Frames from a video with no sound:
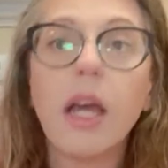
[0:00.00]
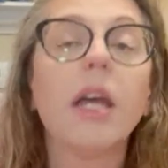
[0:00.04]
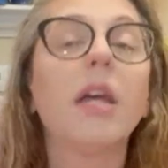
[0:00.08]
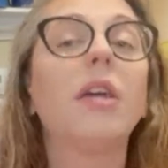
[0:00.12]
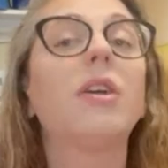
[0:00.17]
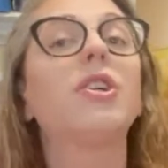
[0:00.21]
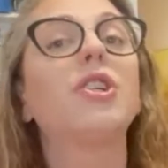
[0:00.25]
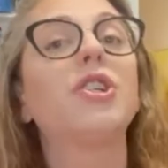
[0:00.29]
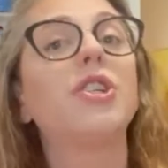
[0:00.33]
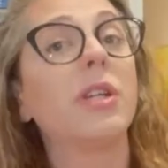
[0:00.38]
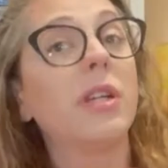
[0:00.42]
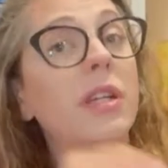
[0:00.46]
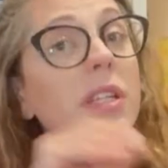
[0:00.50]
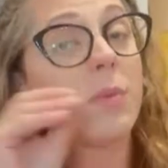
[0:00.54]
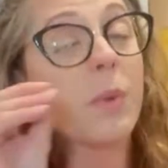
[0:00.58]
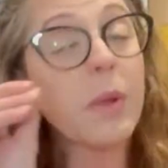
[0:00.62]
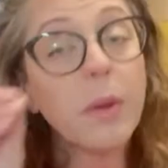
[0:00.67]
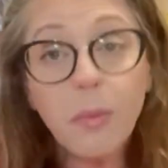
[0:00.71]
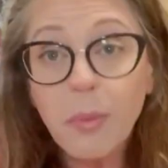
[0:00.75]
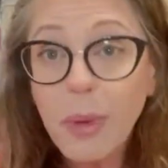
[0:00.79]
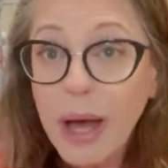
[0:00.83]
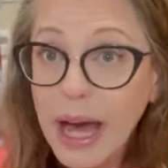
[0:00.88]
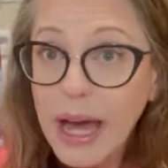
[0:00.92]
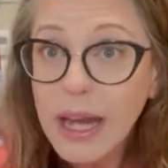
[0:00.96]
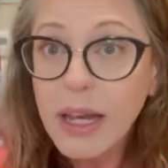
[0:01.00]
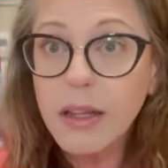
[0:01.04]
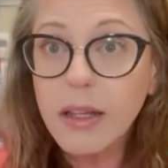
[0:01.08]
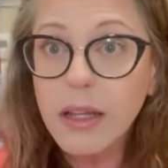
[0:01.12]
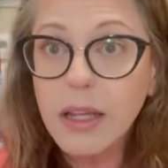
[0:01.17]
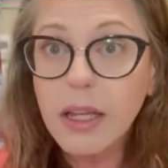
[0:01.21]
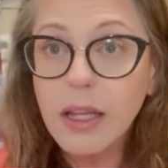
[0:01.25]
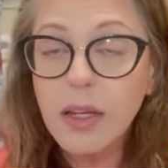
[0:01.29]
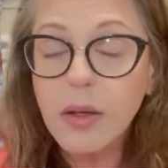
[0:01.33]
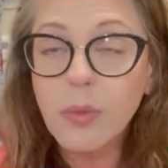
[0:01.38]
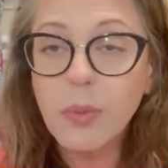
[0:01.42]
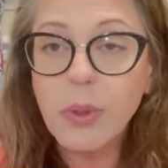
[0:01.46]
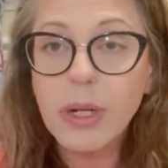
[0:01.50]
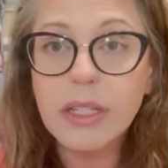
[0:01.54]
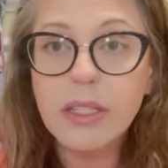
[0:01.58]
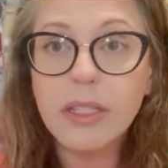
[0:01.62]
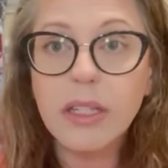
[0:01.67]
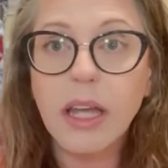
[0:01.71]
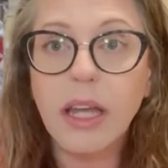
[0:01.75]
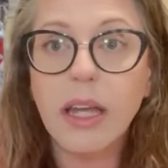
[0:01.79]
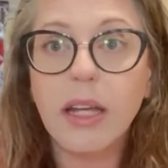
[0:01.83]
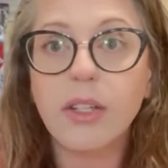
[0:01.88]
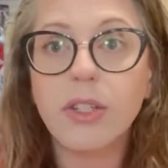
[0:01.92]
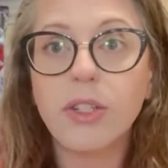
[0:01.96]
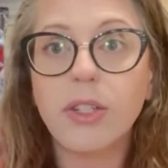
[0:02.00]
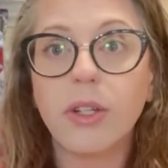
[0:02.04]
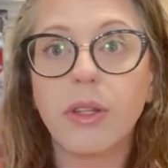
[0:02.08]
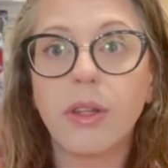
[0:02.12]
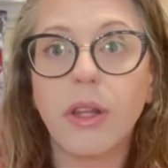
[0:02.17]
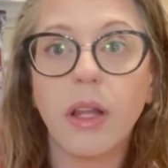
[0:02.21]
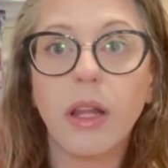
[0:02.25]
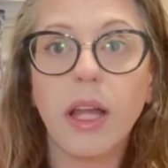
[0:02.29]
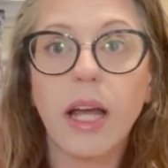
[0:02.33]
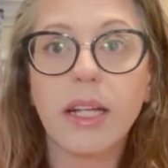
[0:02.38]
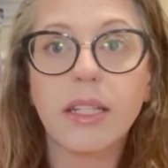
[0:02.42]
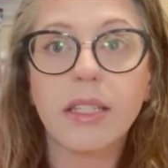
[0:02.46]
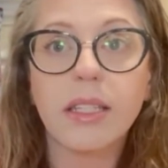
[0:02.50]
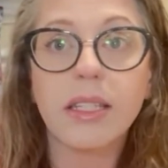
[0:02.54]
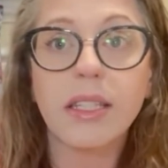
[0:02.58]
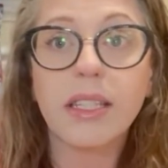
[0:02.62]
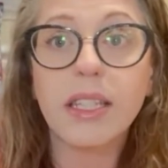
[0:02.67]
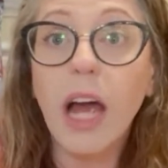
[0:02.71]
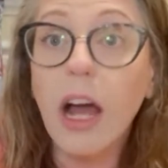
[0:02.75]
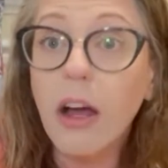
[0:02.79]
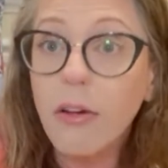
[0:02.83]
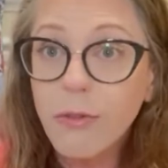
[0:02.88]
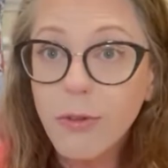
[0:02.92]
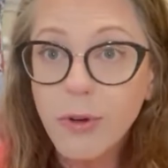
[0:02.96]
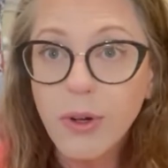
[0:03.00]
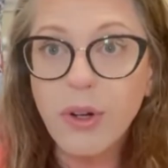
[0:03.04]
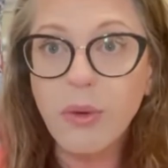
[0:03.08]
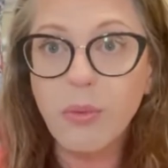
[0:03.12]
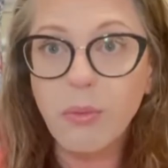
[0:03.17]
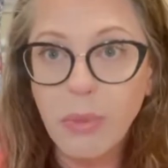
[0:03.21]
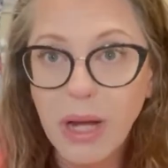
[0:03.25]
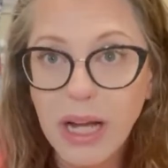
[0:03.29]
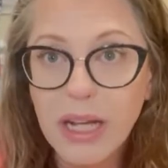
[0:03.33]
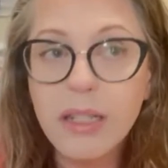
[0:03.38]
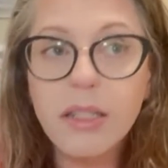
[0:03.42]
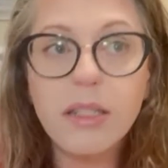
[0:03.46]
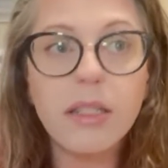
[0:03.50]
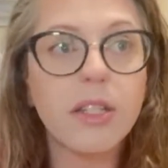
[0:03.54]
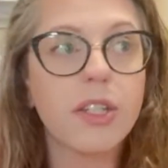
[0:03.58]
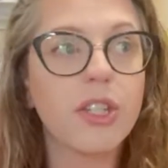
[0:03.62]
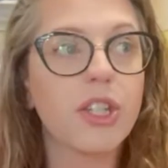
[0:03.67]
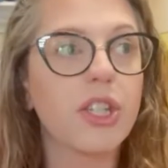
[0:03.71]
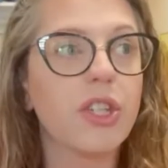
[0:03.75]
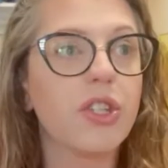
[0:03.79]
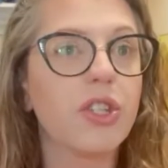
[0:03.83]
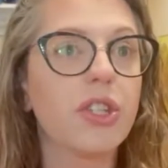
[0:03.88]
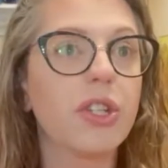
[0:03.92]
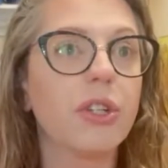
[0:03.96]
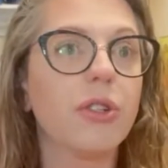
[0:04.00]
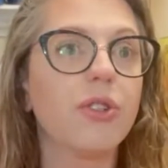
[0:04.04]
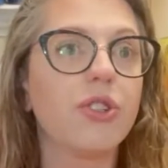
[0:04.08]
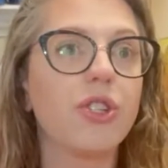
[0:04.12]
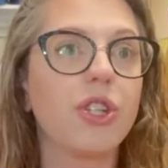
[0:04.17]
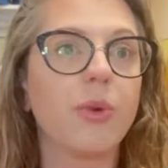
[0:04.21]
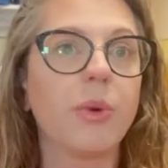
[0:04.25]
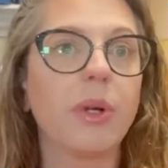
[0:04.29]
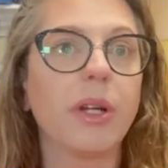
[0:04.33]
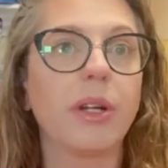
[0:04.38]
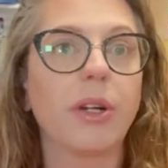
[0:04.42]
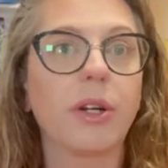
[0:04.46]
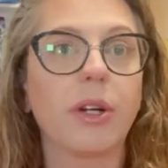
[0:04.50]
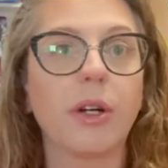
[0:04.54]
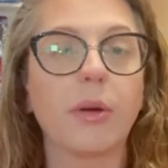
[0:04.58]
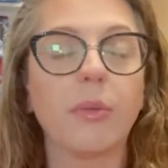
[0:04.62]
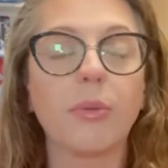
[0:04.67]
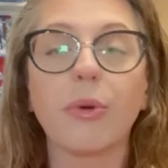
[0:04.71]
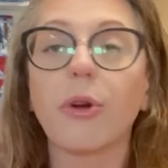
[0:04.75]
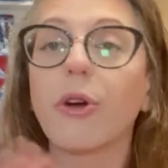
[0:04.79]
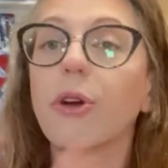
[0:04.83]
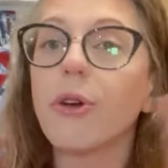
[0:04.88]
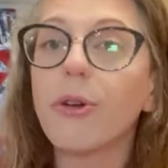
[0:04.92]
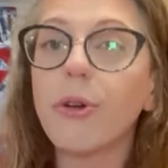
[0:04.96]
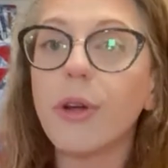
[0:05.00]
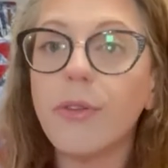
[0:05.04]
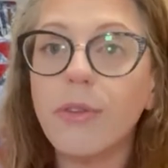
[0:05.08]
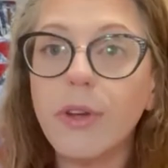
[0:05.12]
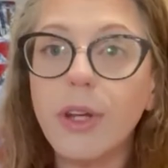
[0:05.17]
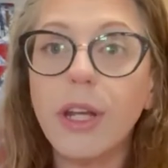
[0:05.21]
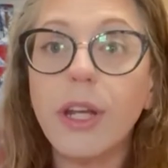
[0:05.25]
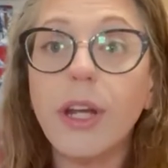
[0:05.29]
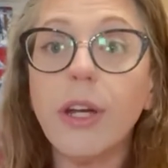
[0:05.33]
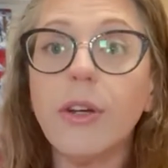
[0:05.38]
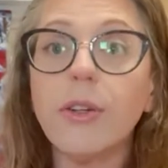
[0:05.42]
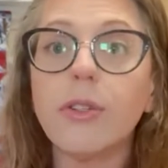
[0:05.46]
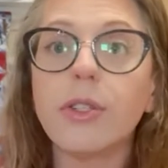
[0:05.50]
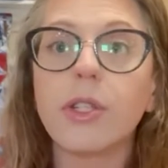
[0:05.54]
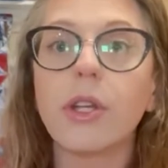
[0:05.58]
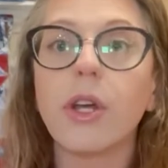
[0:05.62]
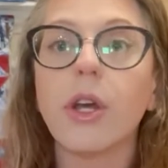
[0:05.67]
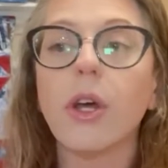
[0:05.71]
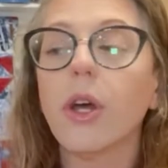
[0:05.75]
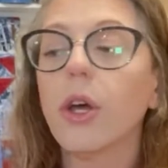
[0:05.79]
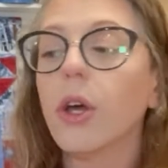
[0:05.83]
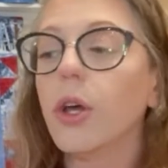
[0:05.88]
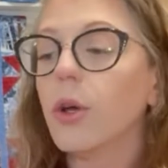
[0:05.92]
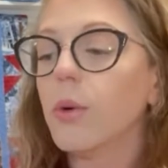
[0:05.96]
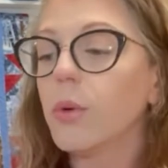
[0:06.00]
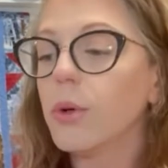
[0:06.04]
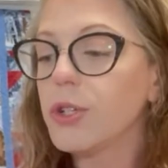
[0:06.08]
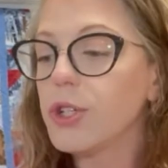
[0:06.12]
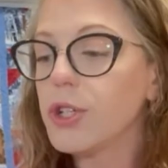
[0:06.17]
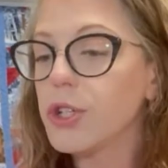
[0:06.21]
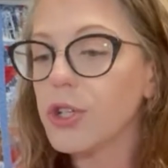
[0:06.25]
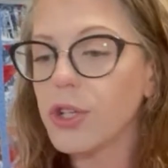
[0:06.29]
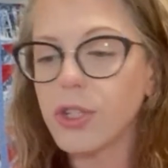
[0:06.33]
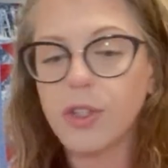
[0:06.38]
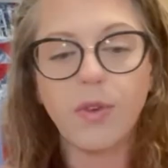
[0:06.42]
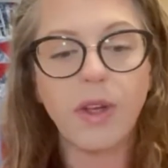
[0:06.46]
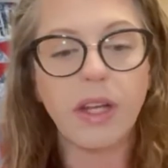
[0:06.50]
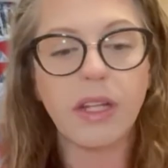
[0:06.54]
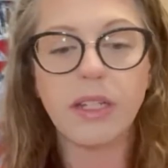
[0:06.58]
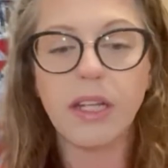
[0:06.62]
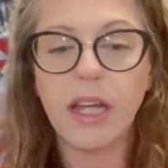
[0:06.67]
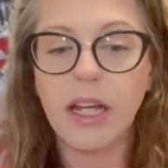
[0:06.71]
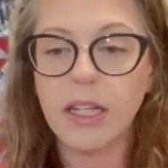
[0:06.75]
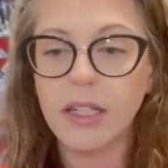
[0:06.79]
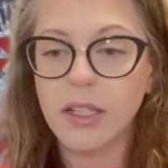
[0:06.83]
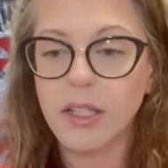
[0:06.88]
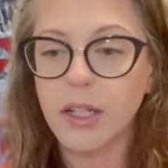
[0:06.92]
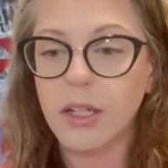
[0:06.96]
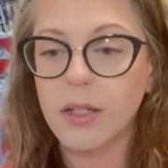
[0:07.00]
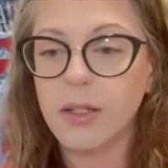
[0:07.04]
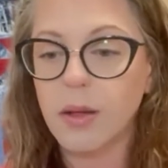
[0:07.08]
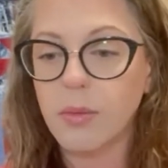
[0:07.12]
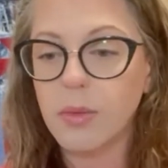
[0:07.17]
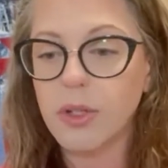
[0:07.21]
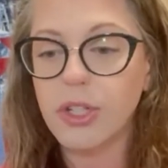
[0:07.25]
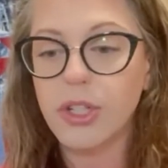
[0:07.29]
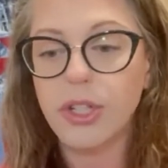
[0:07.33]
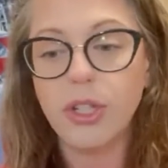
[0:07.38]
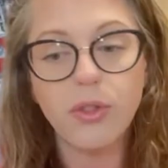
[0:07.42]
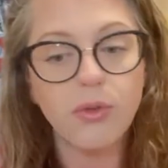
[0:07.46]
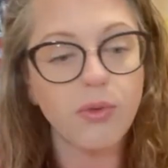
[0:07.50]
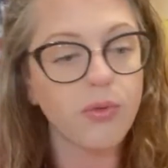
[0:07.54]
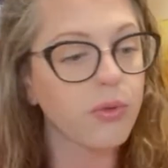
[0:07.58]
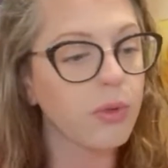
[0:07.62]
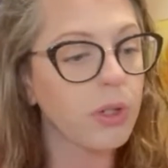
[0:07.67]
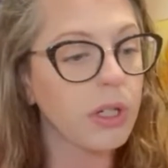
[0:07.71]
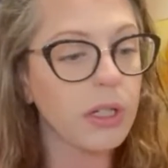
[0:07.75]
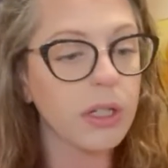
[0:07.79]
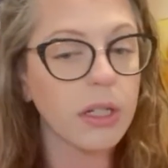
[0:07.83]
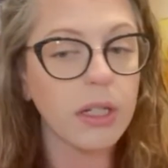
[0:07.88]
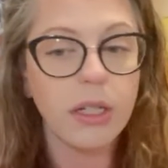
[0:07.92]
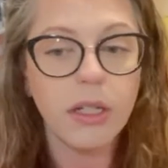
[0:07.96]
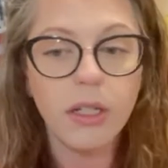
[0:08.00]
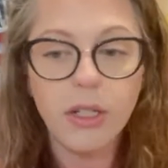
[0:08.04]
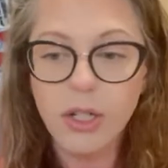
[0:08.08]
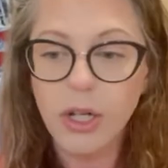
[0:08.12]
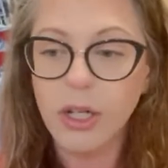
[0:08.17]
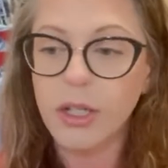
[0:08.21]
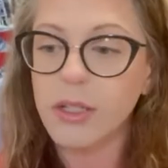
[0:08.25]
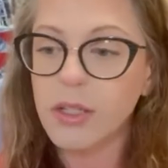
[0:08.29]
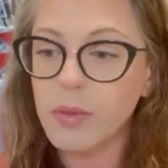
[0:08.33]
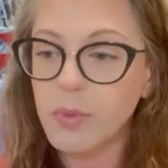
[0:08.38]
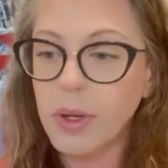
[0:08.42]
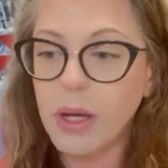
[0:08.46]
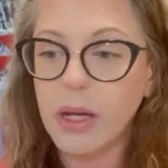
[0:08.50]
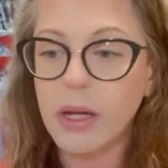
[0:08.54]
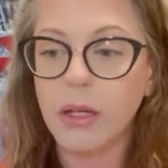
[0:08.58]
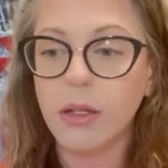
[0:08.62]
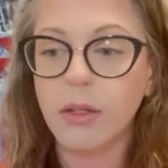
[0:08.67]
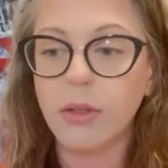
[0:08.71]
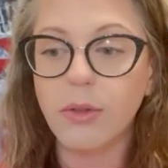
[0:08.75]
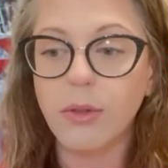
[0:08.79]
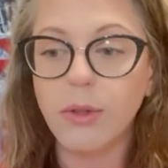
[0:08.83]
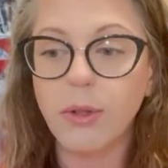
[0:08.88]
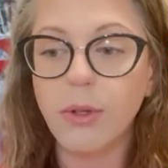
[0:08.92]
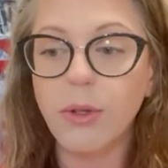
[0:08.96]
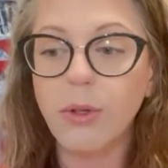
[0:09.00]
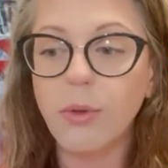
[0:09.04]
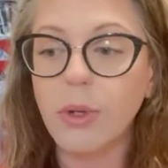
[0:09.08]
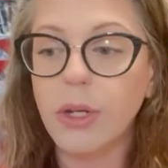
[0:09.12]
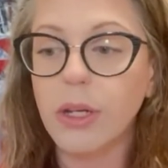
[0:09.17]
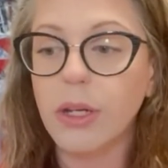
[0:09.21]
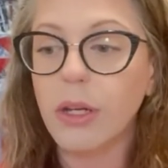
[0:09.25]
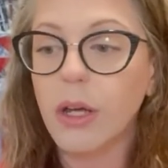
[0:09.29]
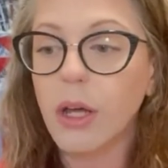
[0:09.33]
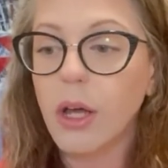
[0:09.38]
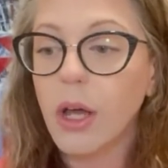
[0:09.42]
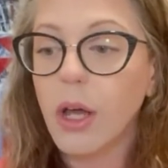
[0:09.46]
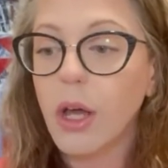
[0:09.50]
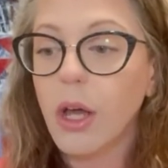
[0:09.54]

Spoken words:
She's been battling breast cancer the last several months, and she's still doing her embroidery videos, which is just fantastic. Because I mean, she's really just pedaling through and